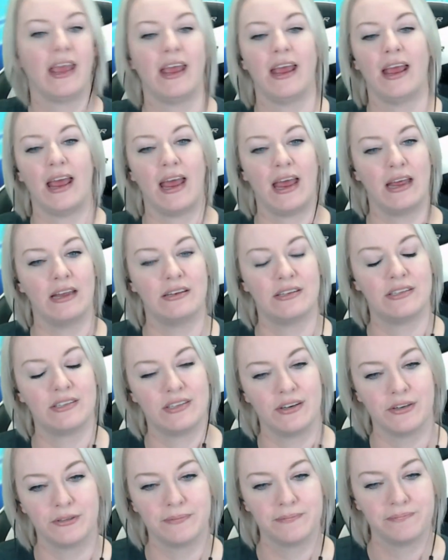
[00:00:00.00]
and
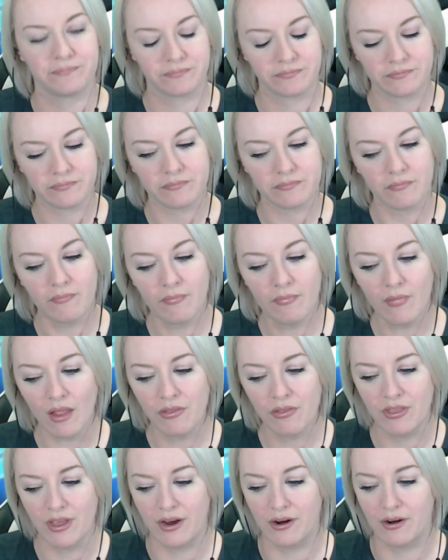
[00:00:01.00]
so
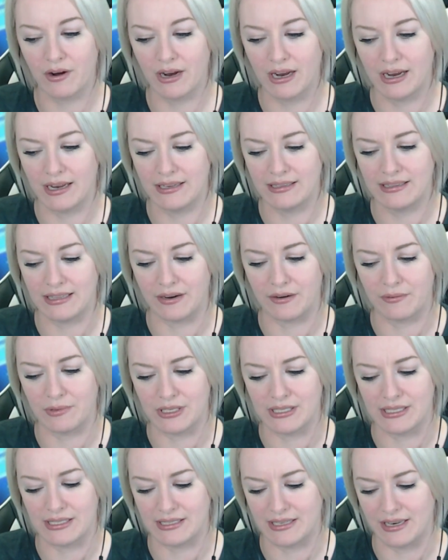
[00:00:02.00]
there, uh, there
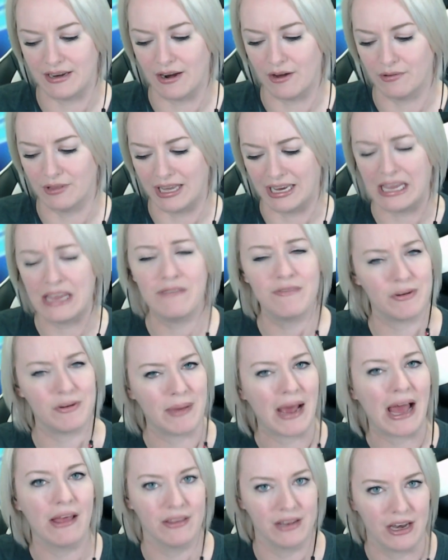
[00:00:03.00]
was you know like even
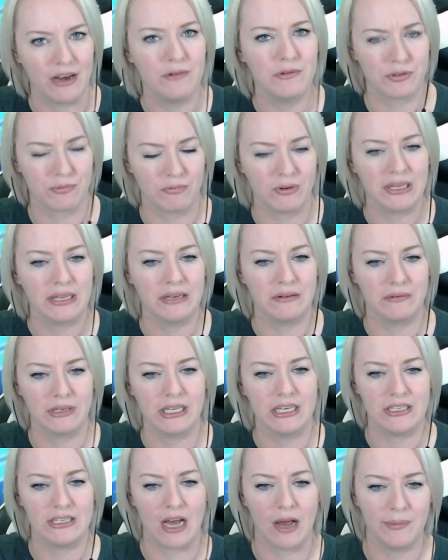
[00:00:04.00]
Paladin was really
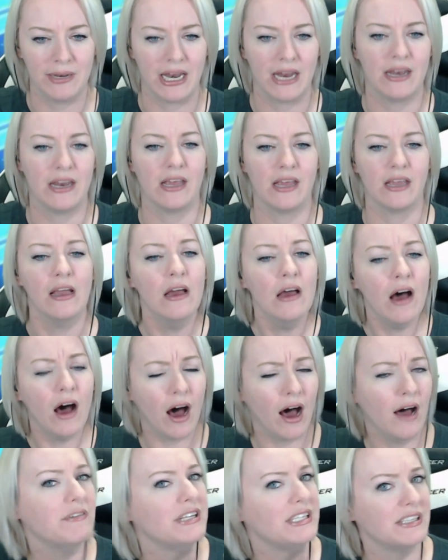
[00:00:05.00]
really dominating.
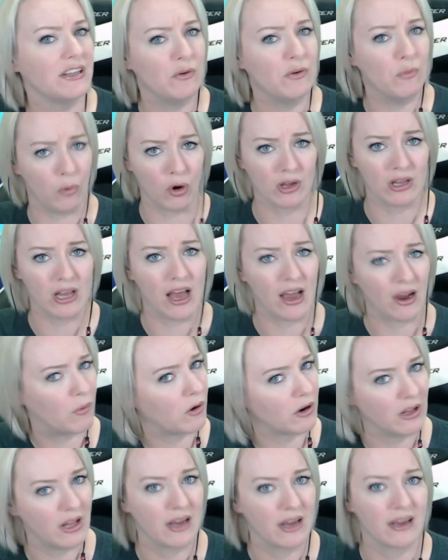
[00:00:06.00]
Obviously, Warlock,
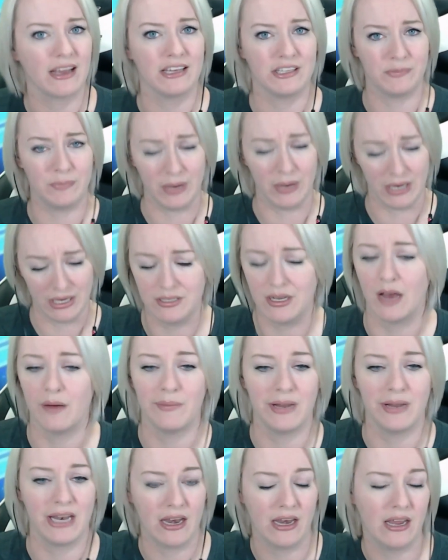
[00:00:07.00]
Warlock has been
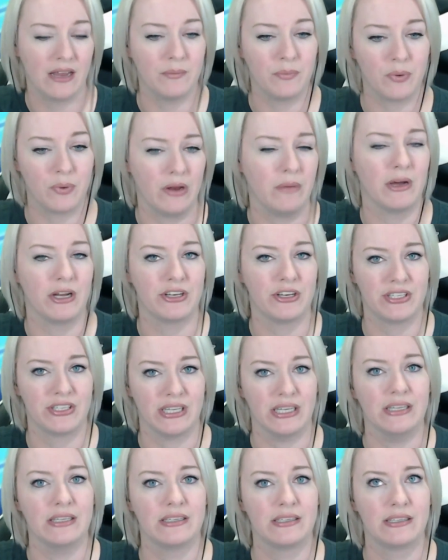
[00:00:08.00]
dominating pretty much
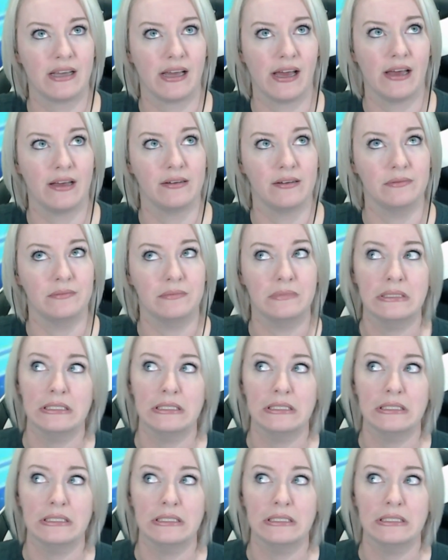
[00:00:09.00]
since. Um,